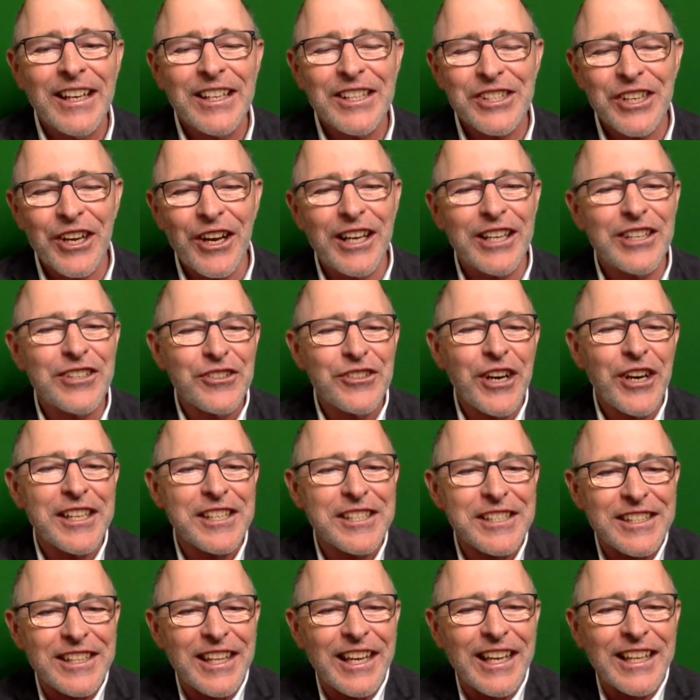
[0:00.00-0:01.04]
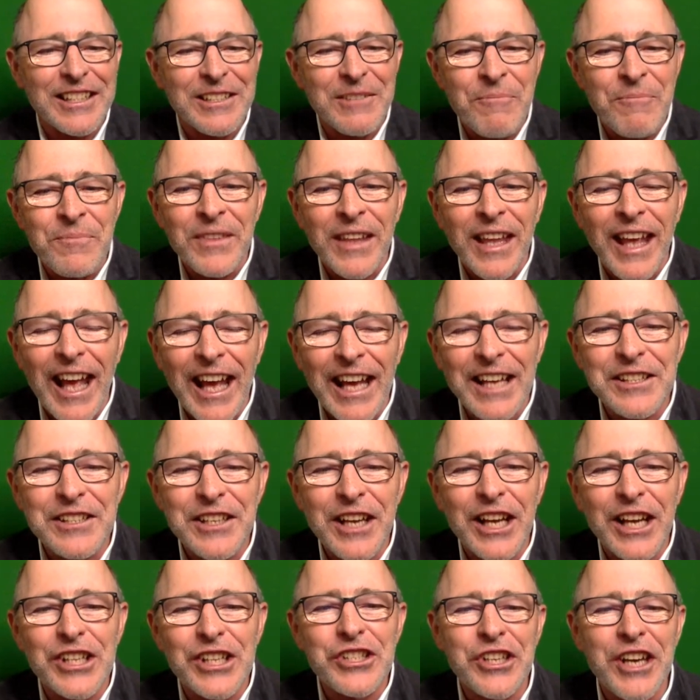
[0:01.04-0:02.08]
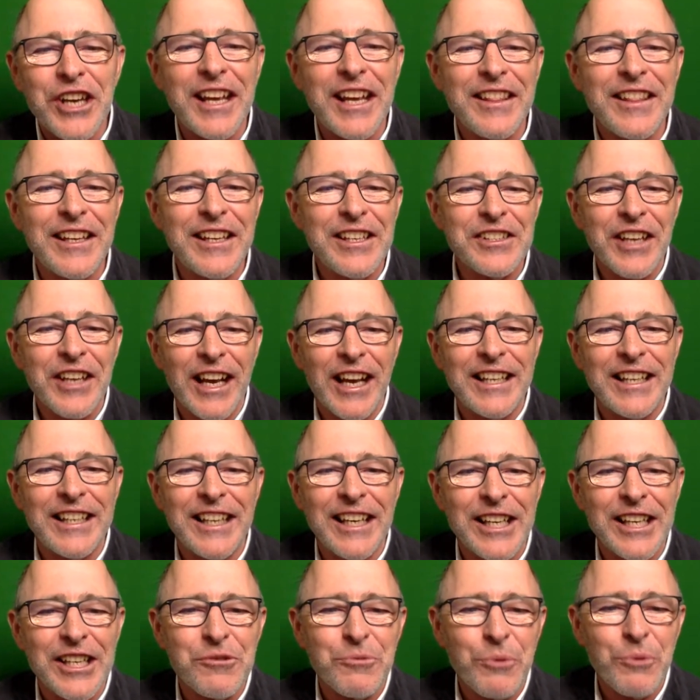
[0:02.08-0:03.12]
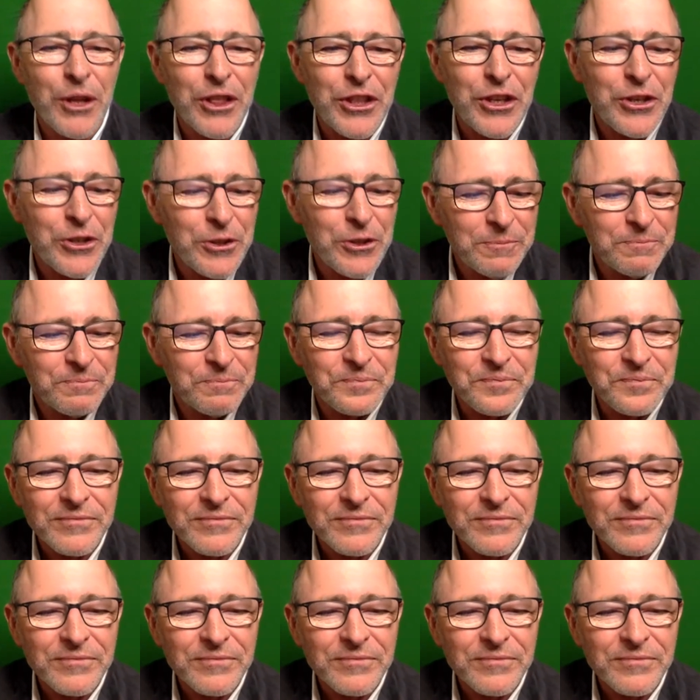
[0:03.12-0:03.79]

so i trust that as i share these ideas with you